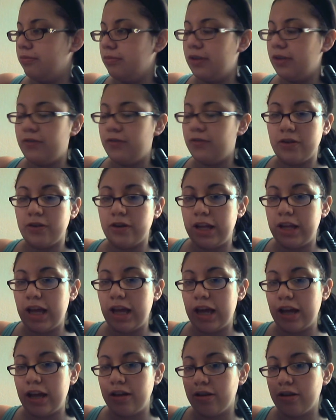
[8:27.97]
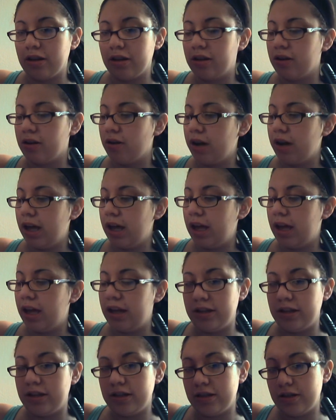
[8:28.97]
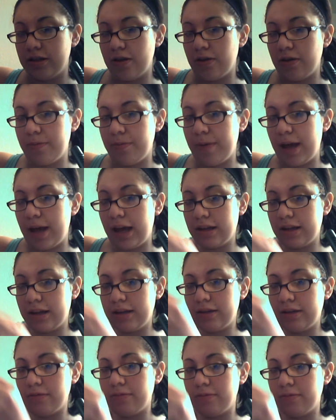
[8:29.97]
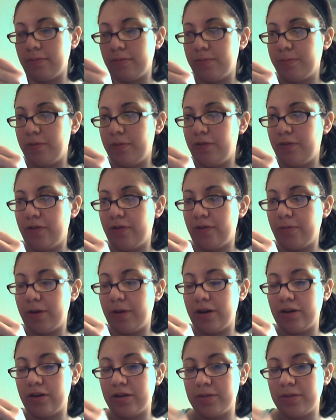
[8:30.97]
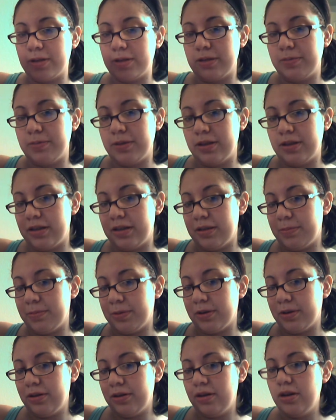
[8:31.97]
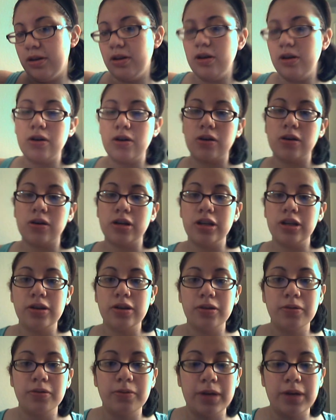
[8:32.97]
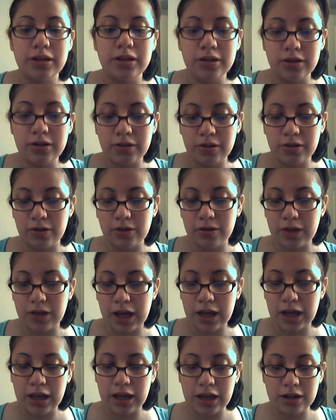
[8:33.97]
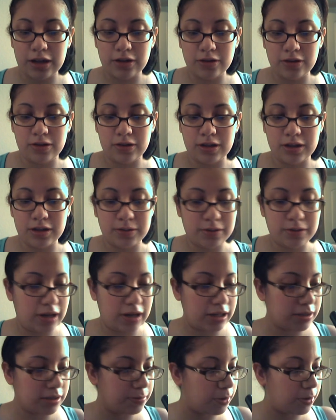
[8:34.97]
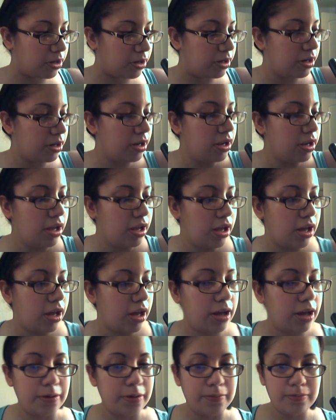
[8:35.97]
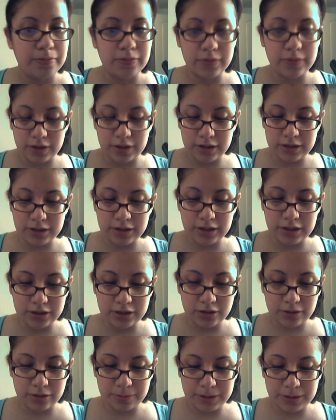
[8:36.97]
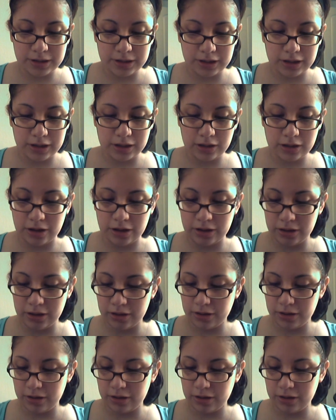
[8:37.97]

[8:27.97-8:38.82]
if you already had, you can go ahead and sew the back before where you're supposed to put the zipper, or you can wait to do that and do this next part. This is your piece of cloth